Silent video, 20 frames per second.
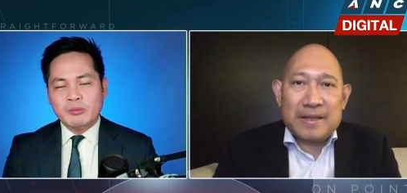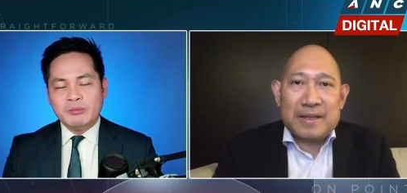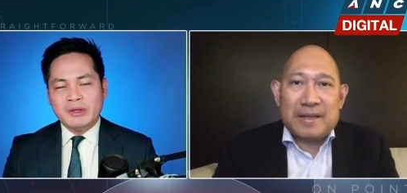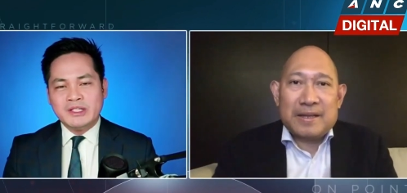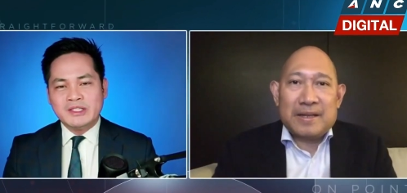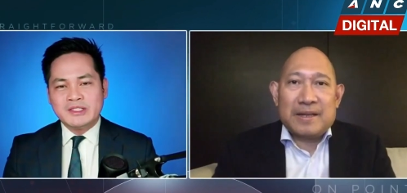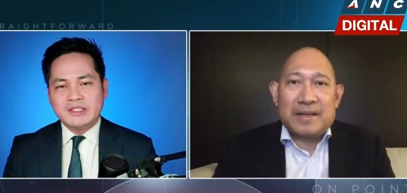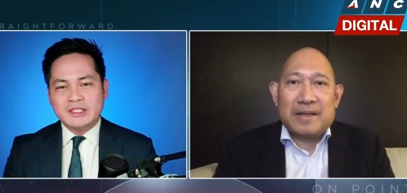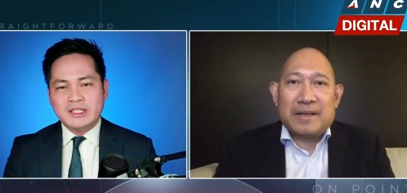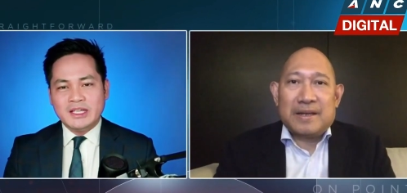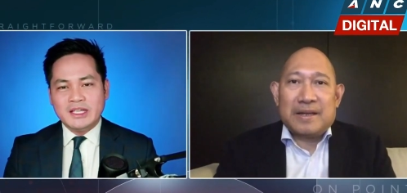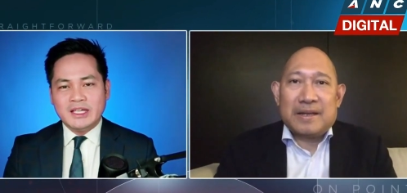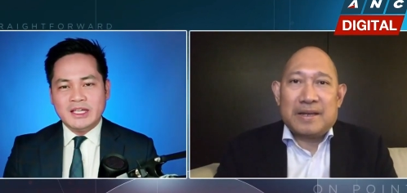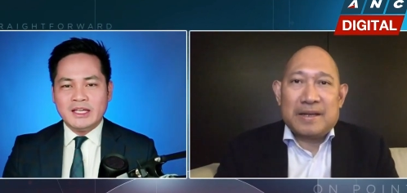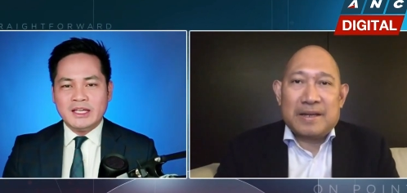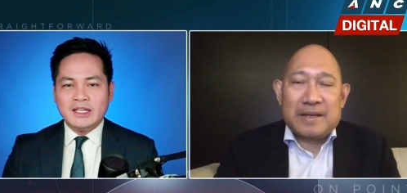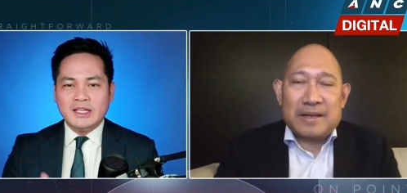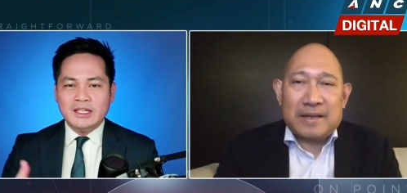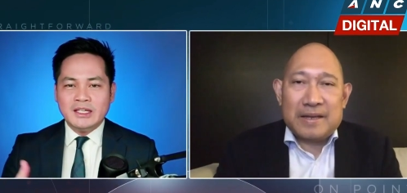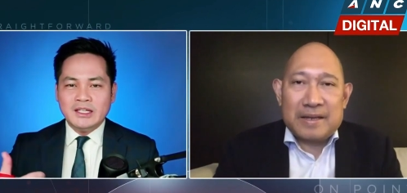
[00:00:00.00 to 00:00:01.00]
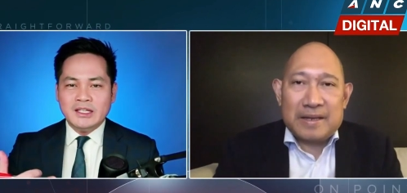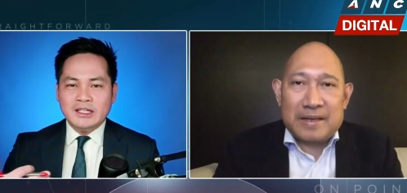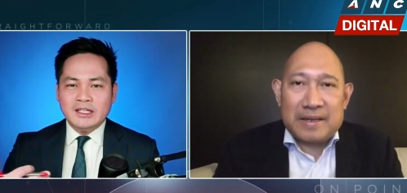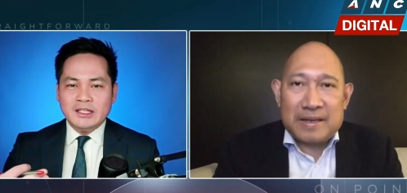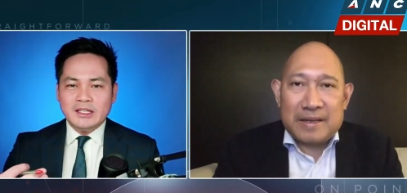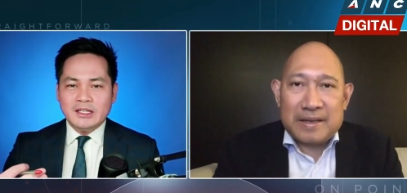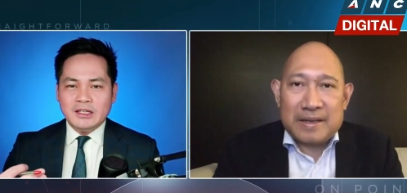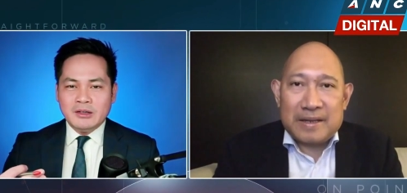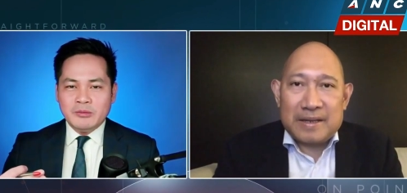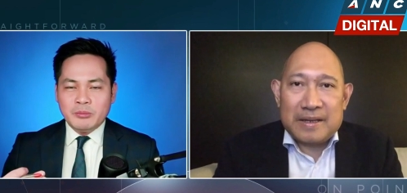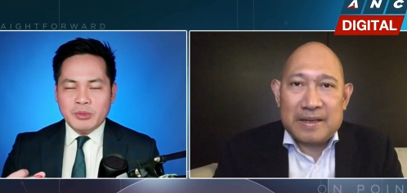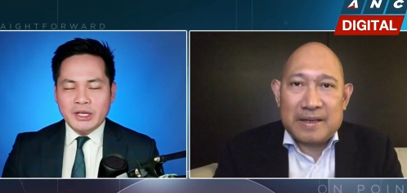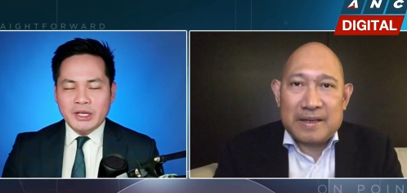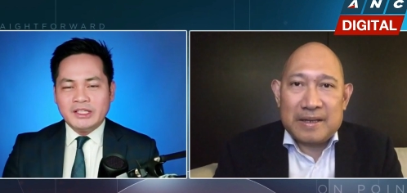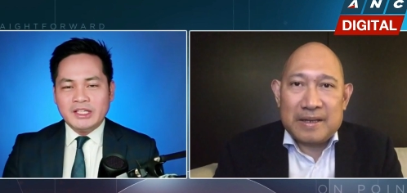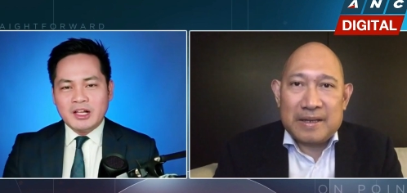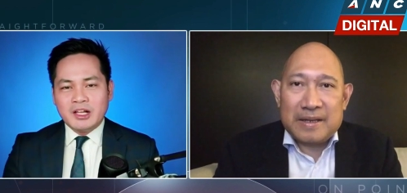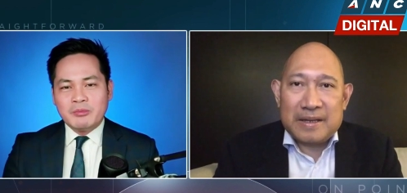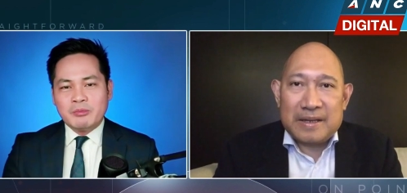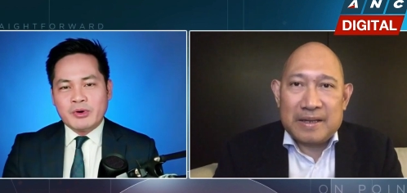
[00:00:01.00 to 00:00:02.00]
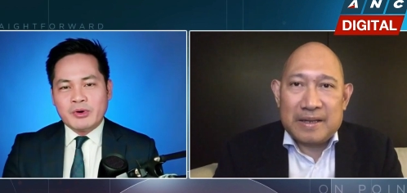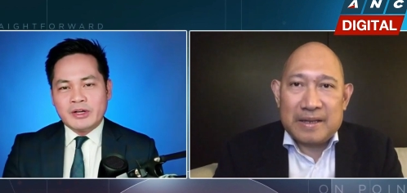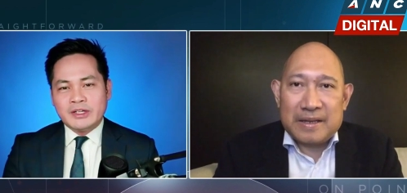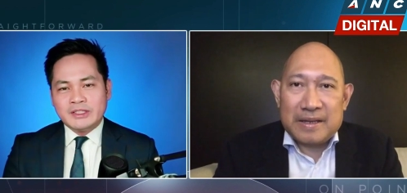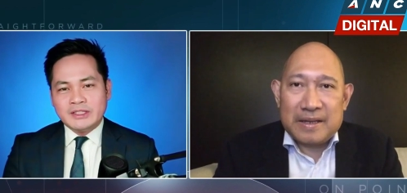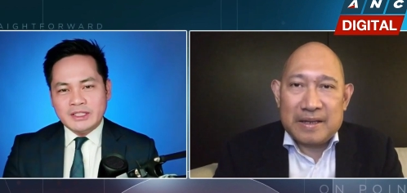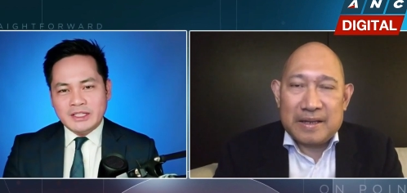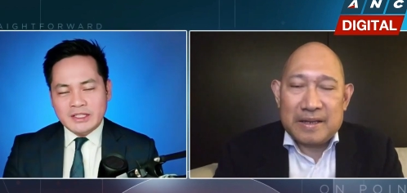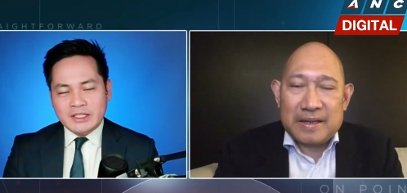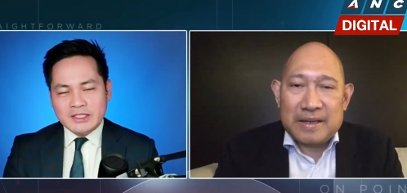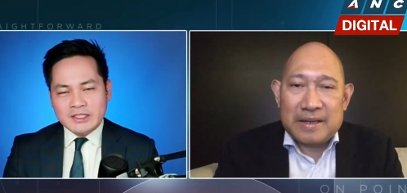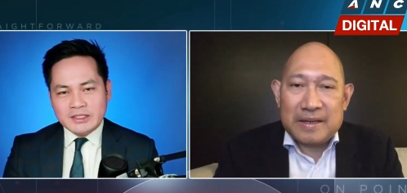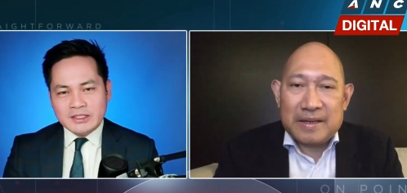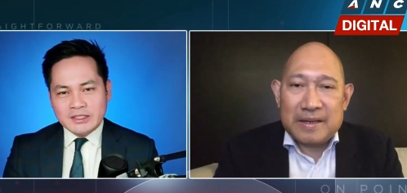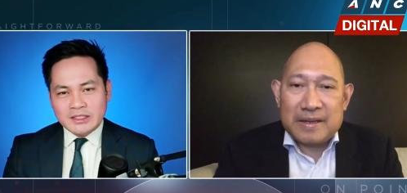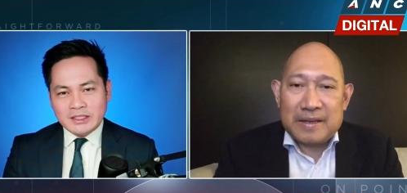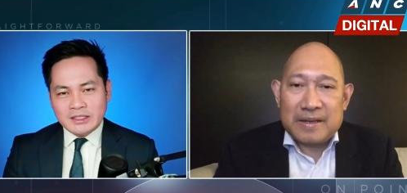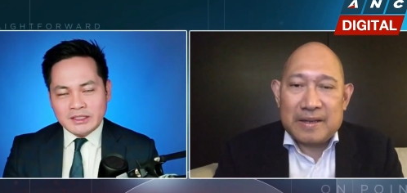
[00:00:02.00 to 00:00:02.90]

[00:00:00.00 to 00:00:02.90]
Speaker 1: been seeing political parties